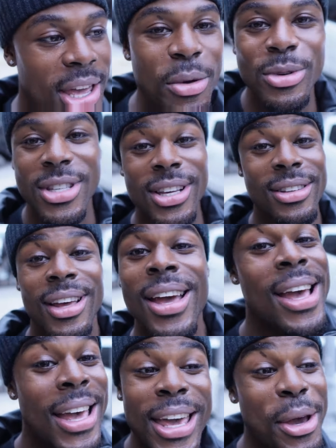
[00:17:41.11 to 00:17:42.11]
He was
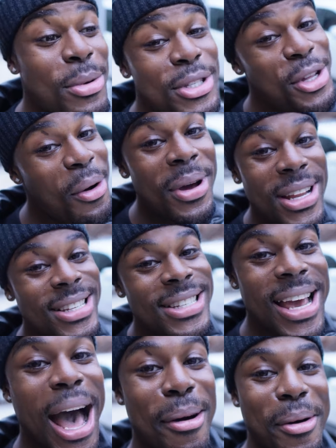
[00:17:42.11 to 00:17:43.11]
he was doing his
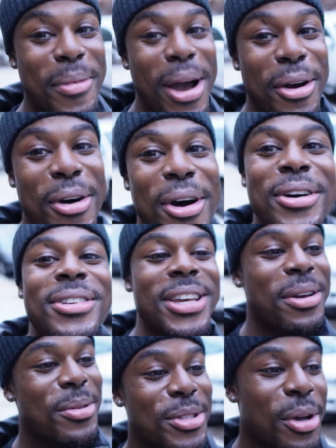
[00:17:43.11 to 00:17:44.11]
job. I'm not gonna hold you.
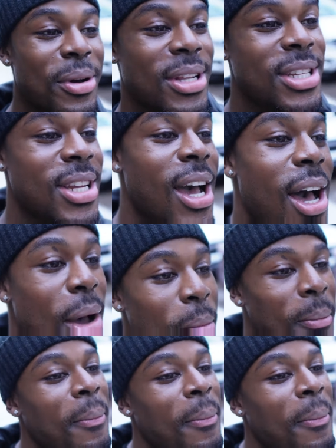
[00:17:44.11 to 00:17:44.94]
He was doing his job.